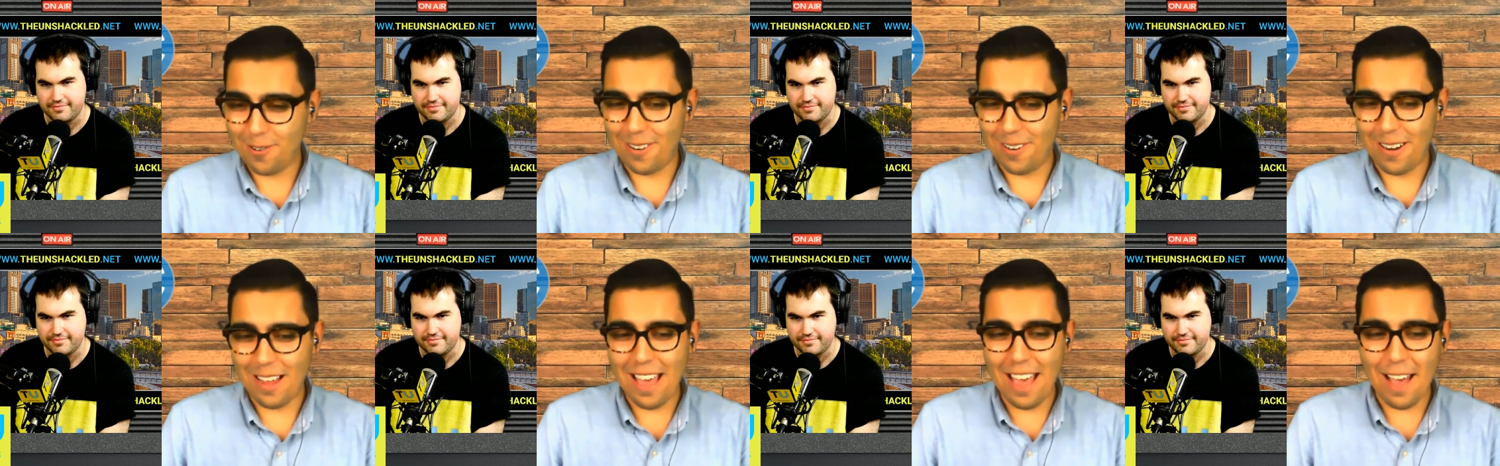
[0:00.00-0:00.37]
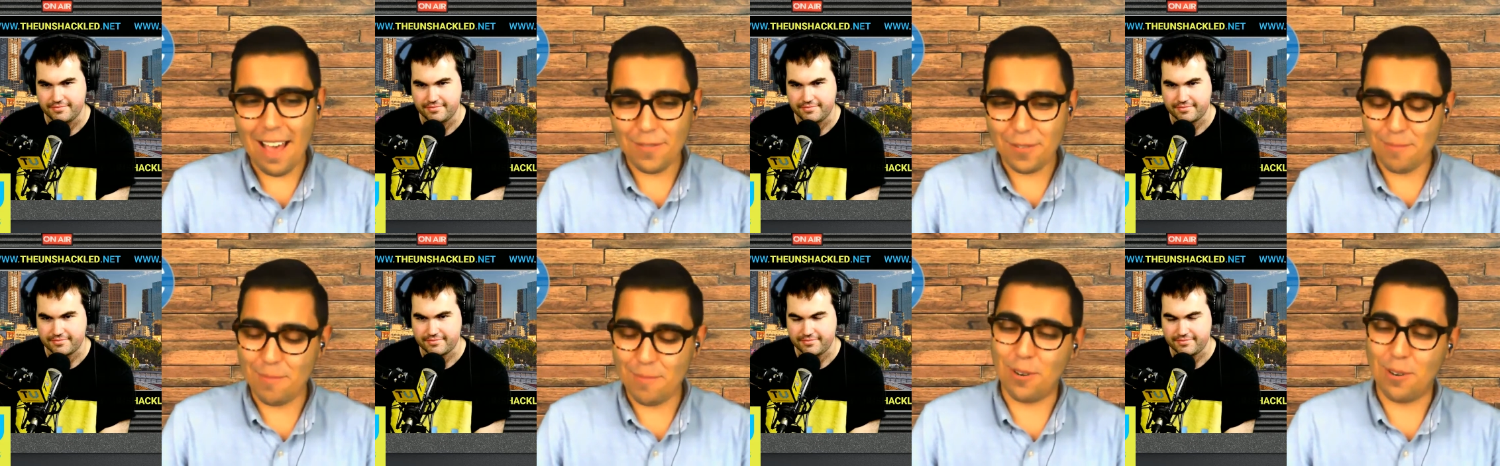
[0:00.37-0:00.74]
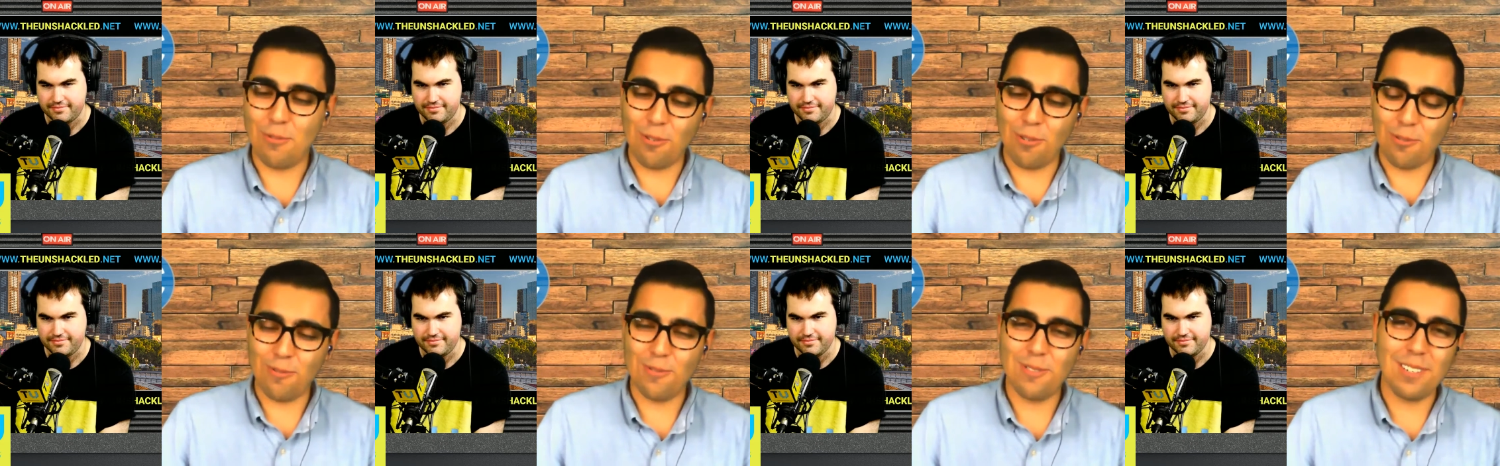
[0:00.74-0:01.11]
Speaker 1: after Macron
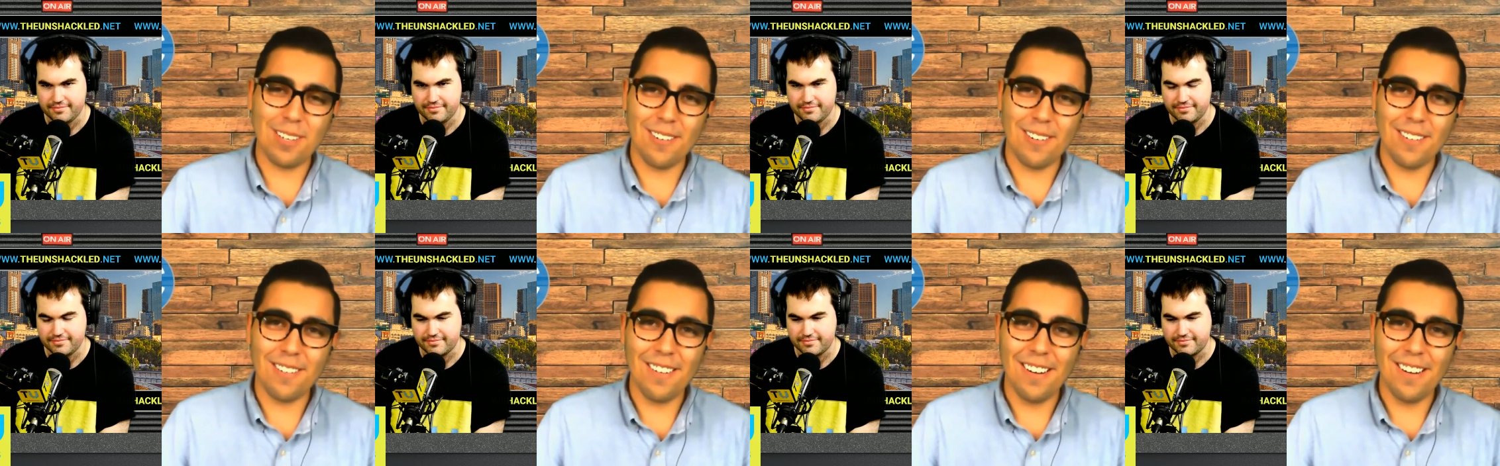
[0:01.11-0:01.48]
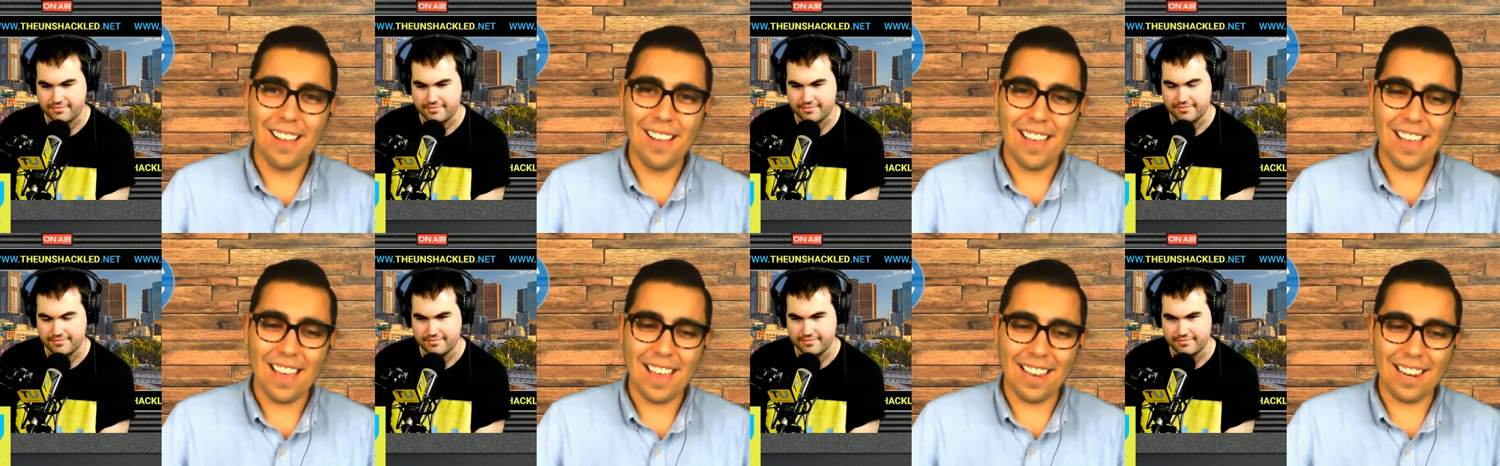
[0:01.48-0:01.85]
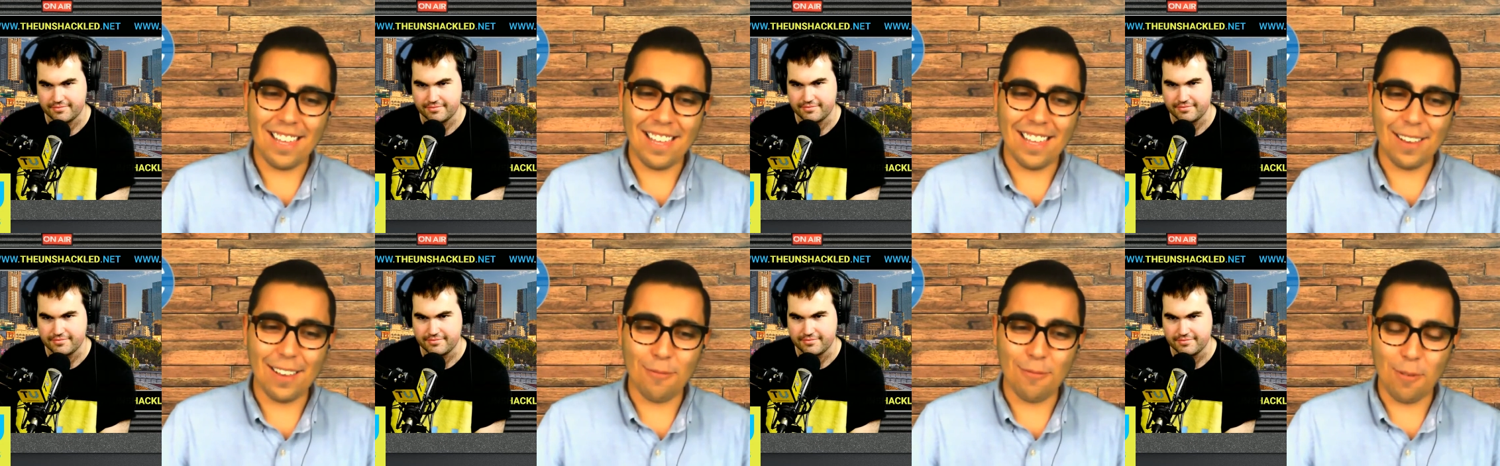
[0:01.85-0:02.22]
was here and he
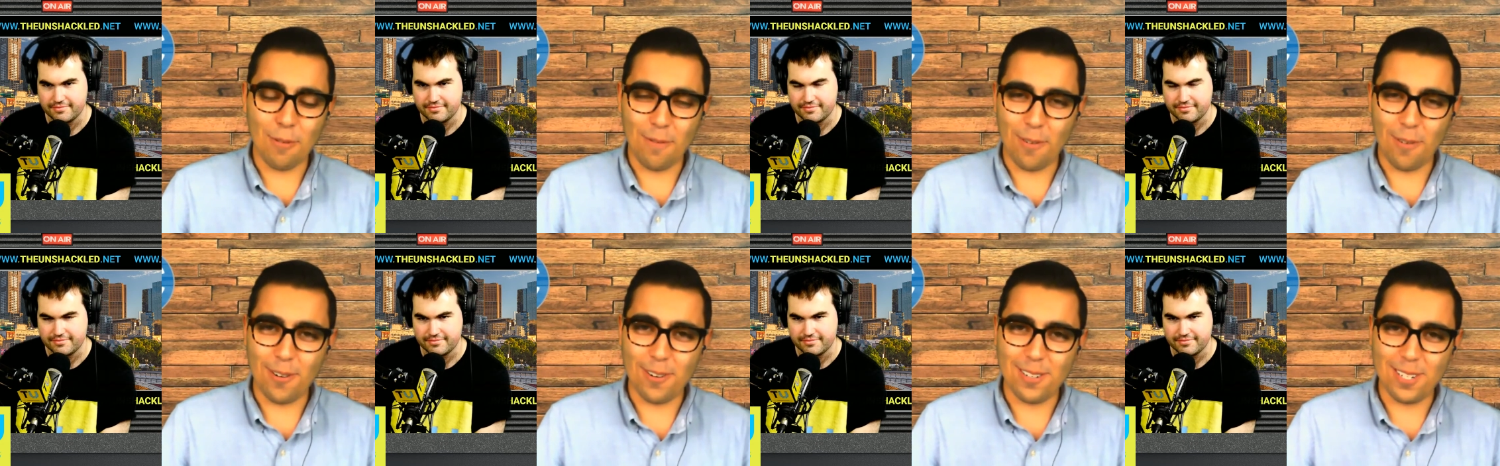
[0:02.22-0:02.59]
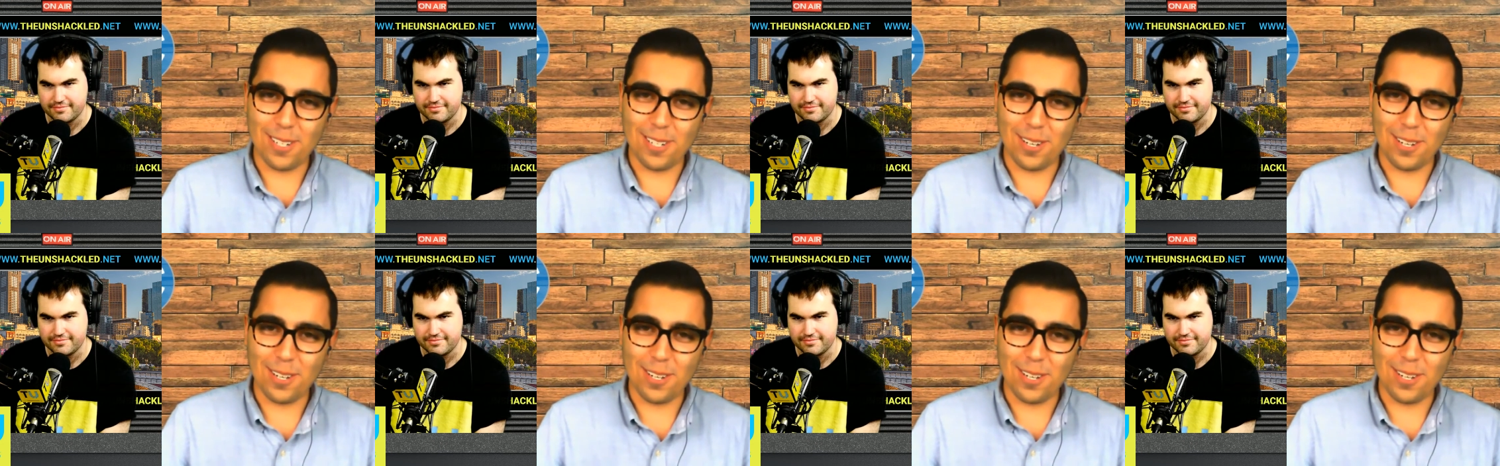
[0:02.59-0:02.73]
referred to